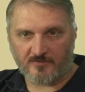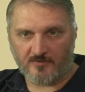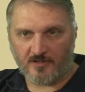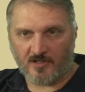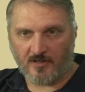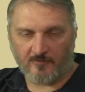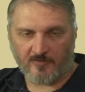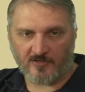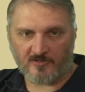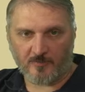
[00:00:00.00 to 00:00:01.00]

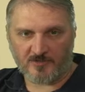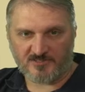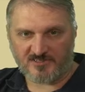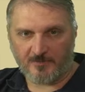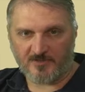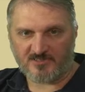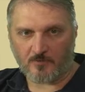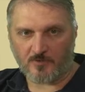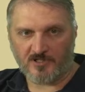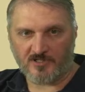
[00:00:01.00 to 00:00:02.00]
everything is pretty much the same
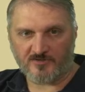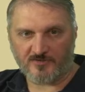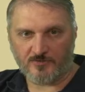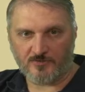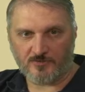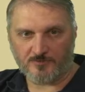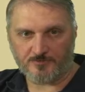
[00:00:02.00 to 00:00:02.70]
except when you get to,